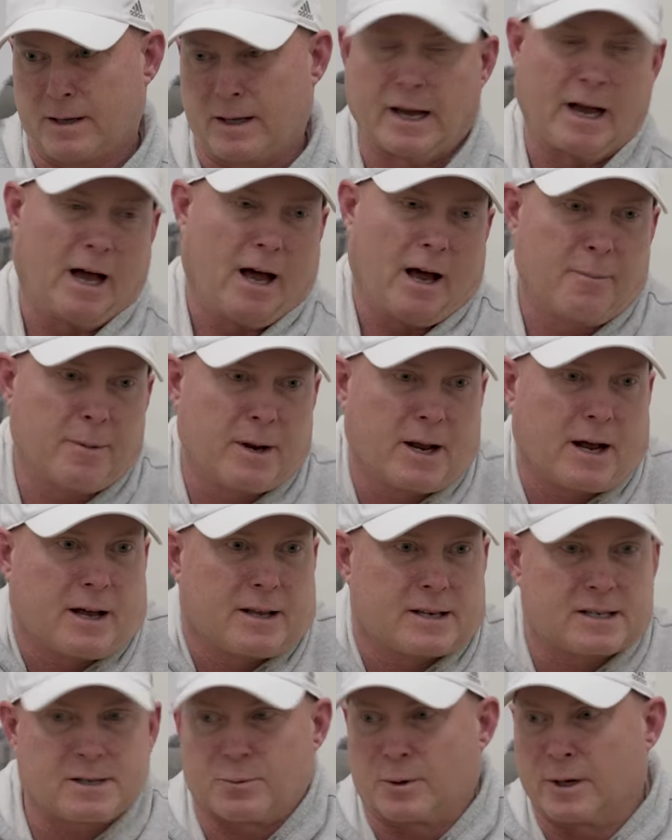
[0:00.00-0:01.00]
I, I mean,
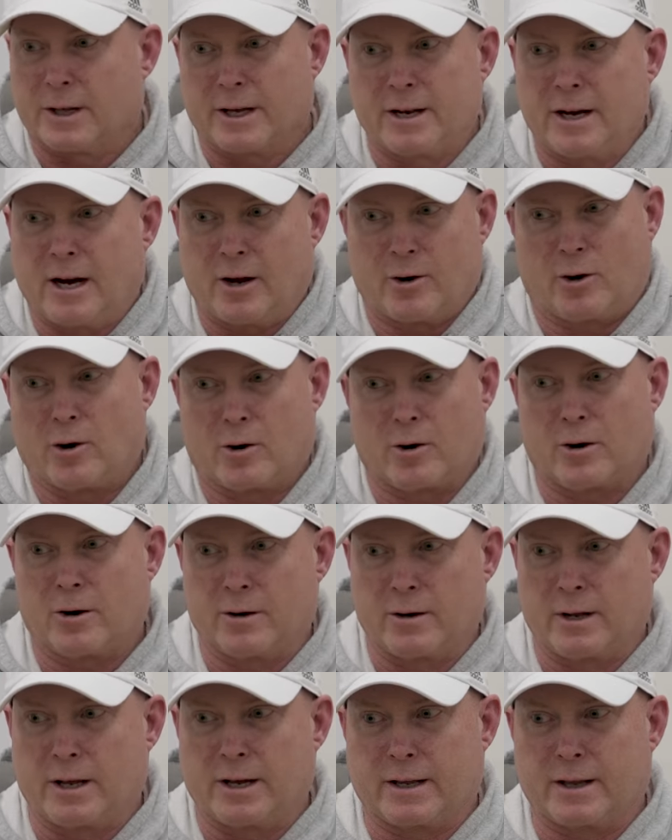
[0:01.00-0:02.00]
it's really not
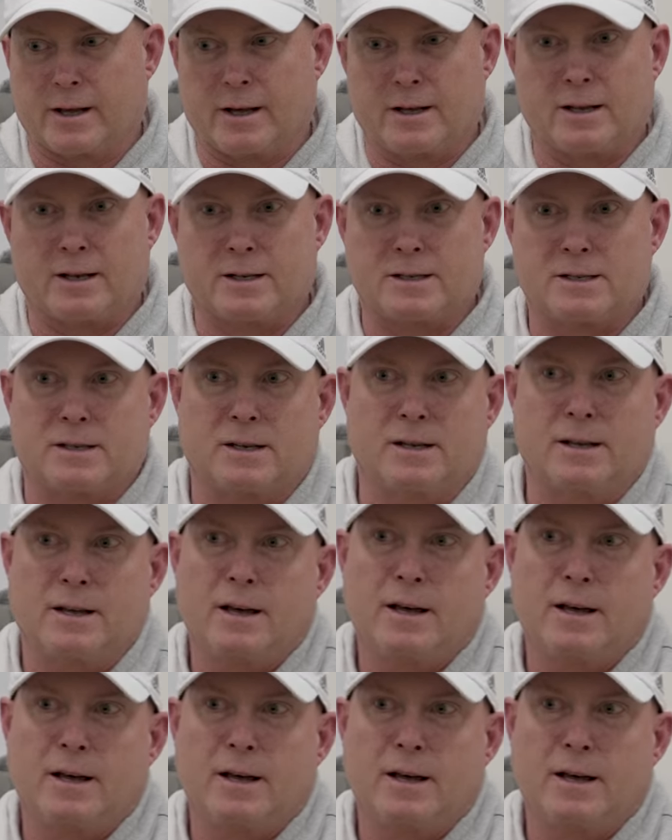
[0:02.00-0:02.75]
hard. Like that's.